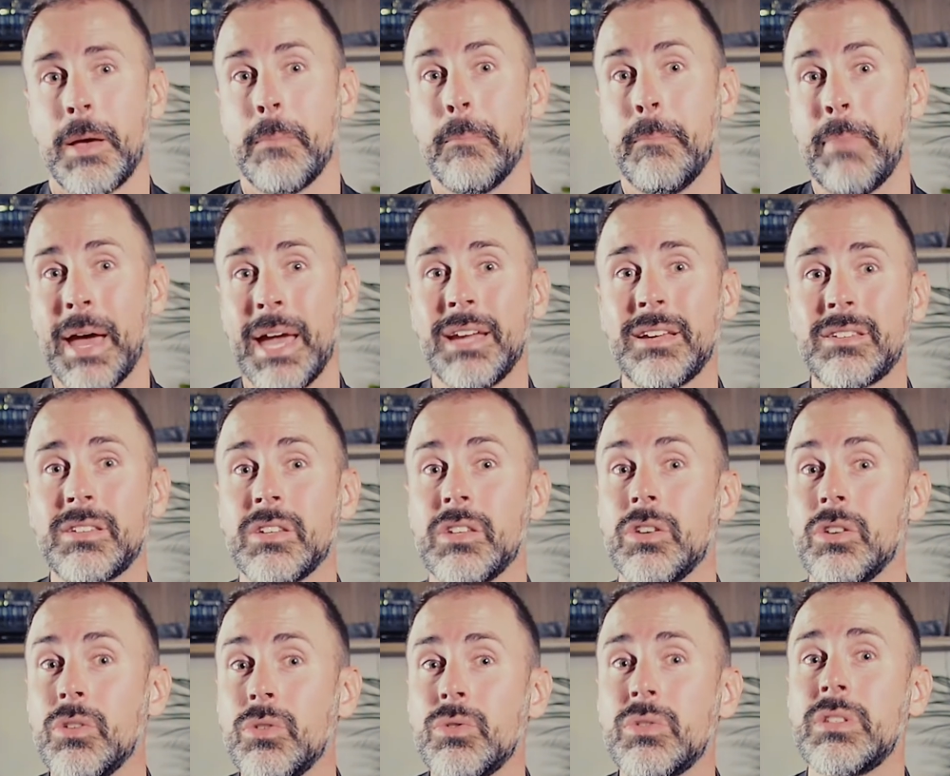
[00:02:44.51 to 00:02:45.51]
Banks
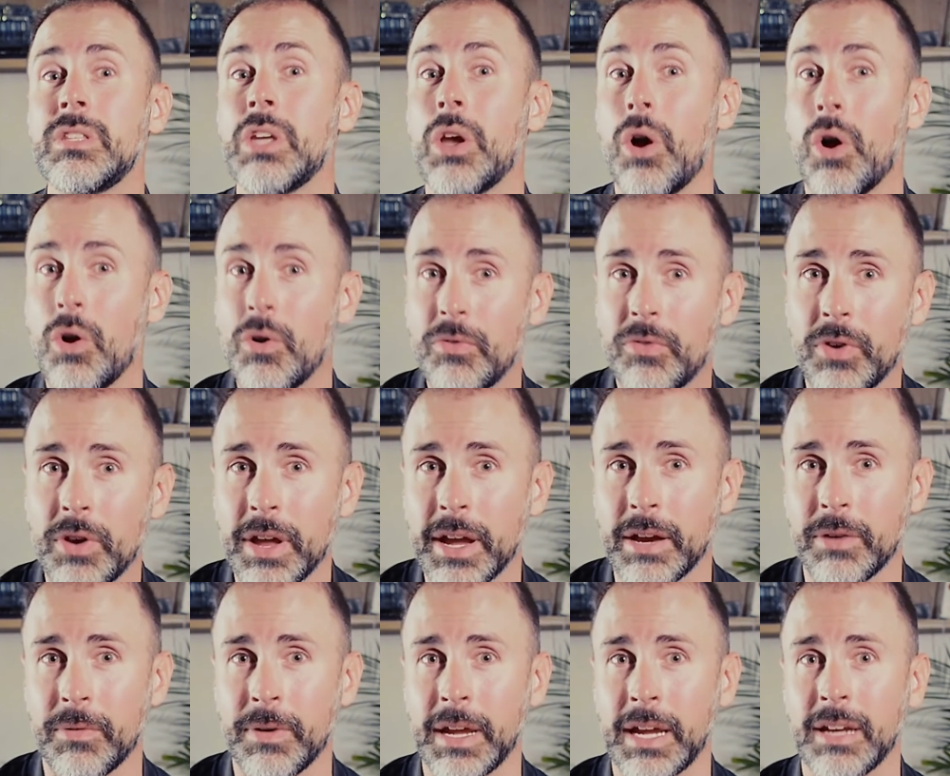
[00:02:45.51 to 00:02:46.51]
use the
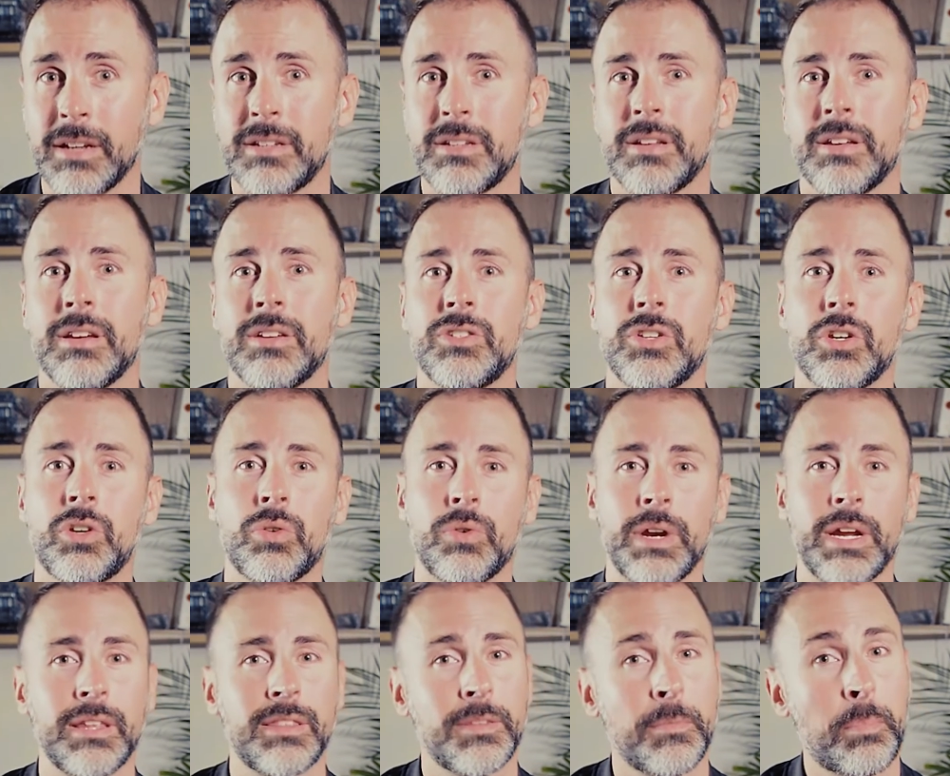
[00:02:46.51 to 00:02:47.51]
overnight rate to
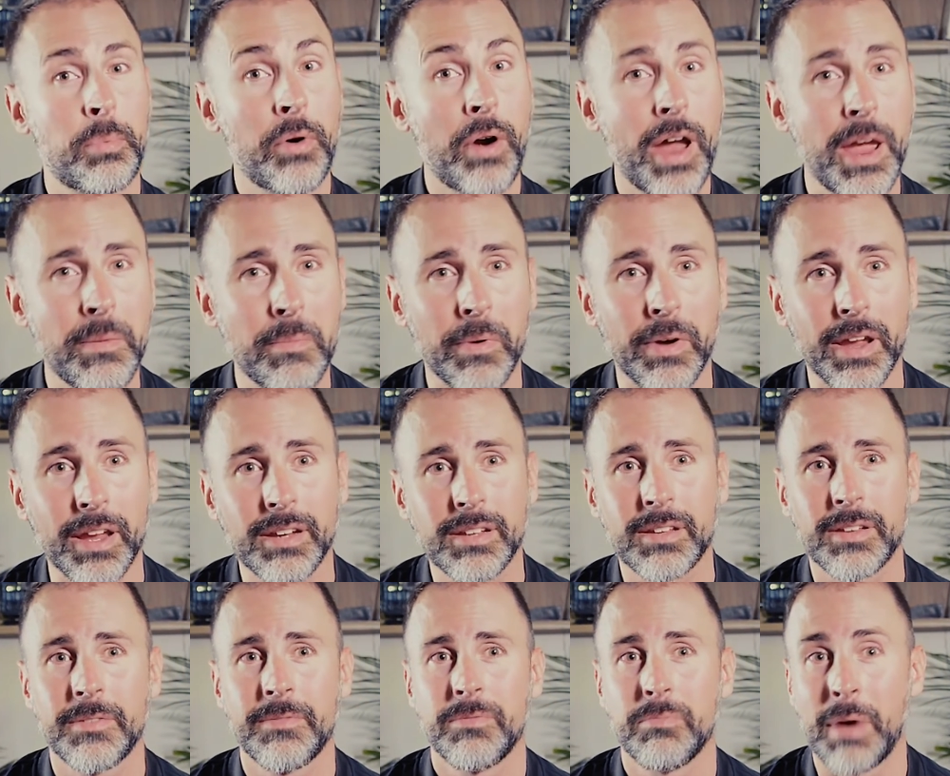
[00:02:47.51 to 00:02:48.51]
create the prime
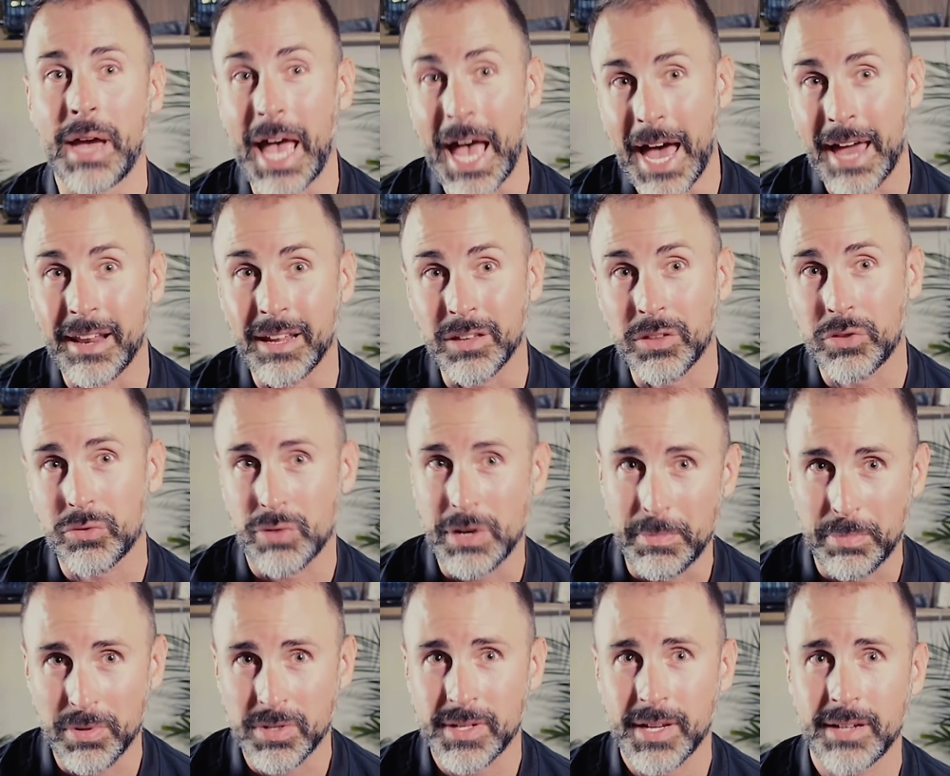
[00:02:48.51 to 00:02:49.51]
rate by adding
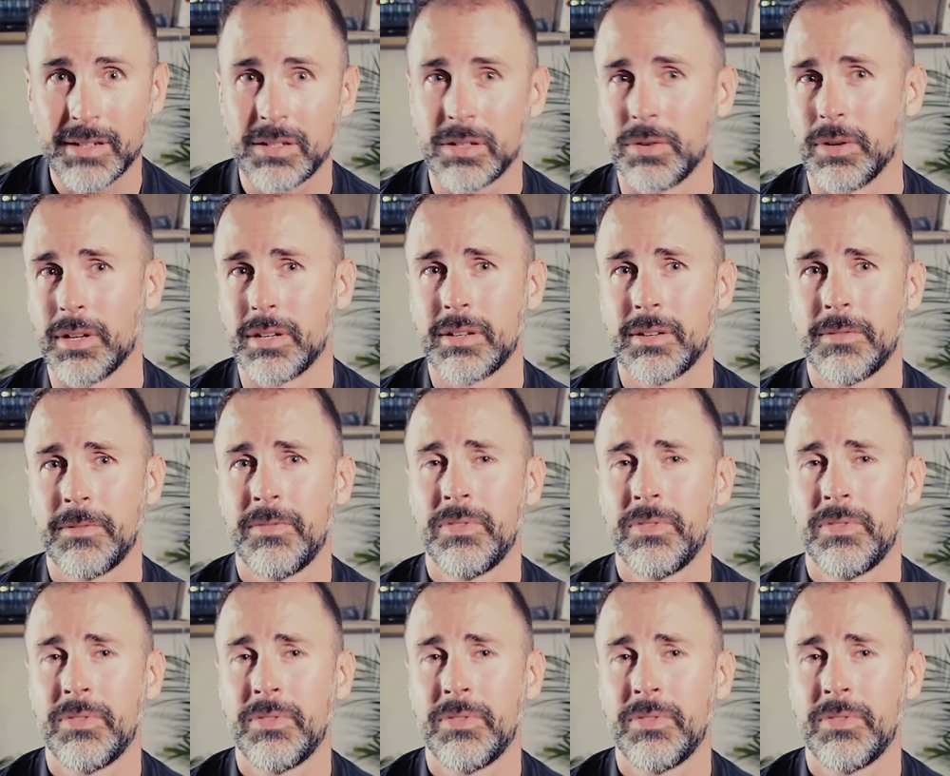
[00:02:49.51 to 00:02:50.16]
3% to it.